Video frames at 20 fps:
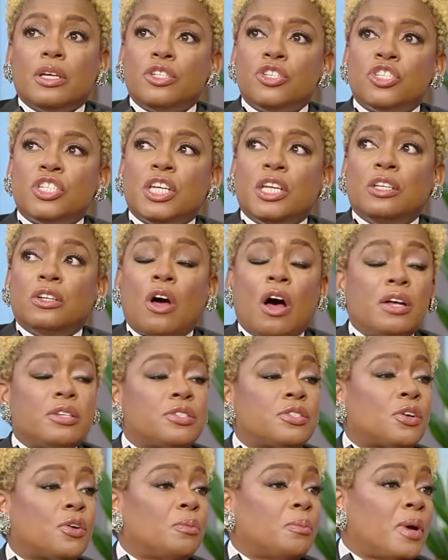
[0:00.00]
she
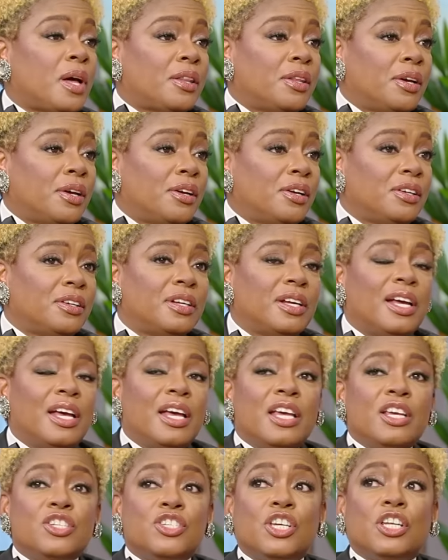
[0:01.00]
lost her mother,
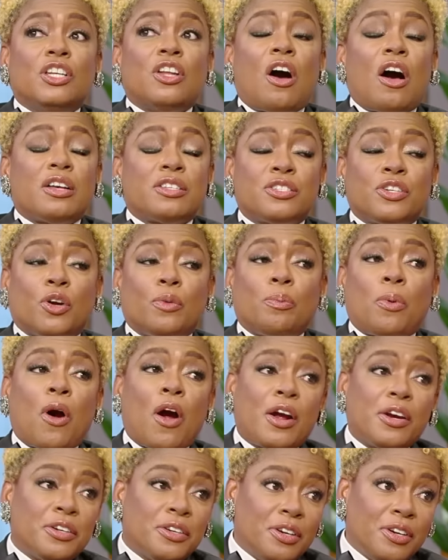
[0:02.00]
she lost her
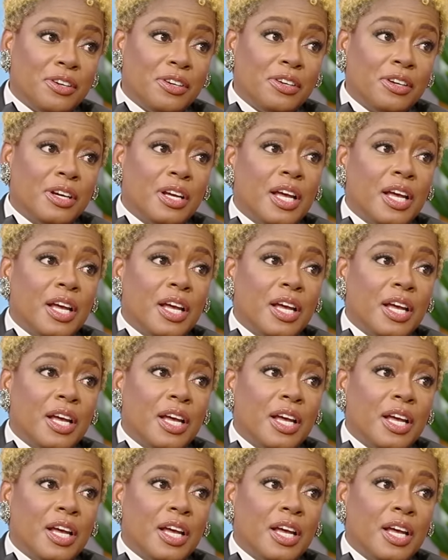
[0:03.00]
partner,